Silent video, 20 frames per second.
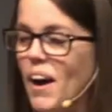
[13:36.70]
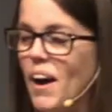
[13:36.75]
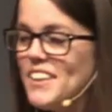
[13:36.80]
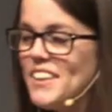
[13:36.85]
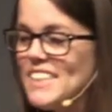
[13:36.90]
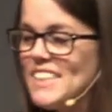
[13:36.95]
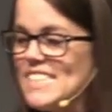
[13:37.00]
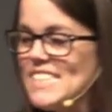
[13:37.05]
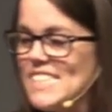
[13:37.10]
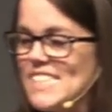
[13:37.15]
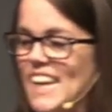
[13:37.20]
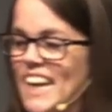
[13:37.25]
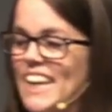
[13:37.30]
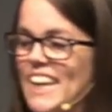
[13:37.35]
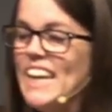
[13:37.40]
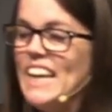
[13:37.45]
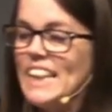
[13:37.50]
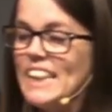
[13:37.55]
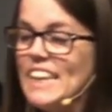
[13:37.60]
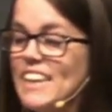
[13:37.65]
Paul didn't
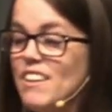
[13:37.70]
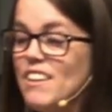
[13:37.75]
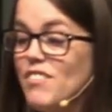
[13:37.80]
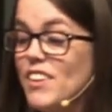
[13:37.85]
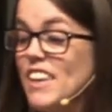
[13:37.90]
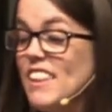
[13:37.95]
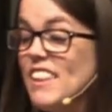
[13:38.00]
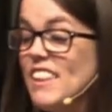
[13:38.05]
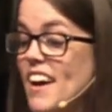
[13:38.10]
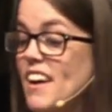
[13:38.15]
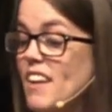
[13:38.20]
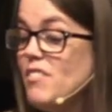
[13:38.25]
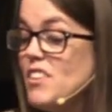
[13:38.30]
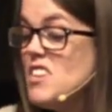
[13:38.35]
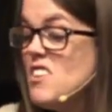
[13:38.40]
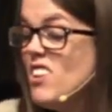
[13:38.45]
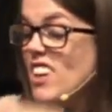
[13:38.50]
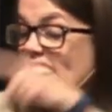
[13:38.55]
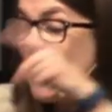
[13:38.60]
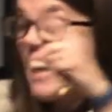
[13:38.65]
say, live in
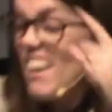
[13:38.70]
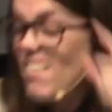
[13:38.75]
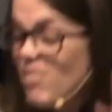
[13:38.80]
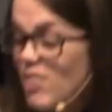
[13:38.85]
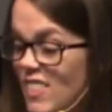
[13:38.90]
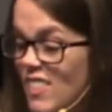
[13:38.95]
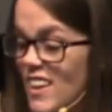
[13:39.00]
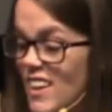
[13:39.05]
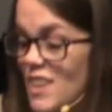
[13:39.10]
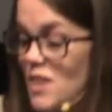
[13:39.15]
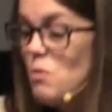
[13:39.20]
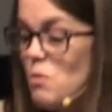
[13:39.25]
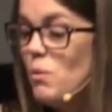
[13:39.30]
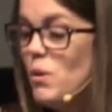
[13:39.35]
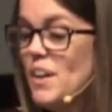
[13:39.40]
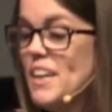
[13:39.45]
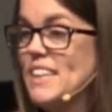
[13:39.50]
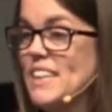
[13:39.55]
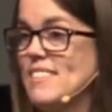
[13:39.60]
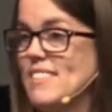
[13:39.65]
love and you'll get everything
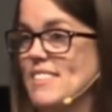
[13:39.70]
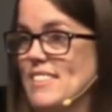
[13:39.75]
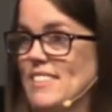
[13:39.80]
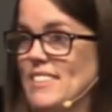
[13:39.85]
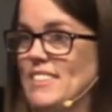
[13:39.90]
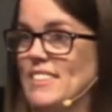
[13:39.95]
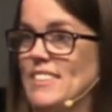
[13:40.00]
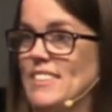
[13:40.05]
you want.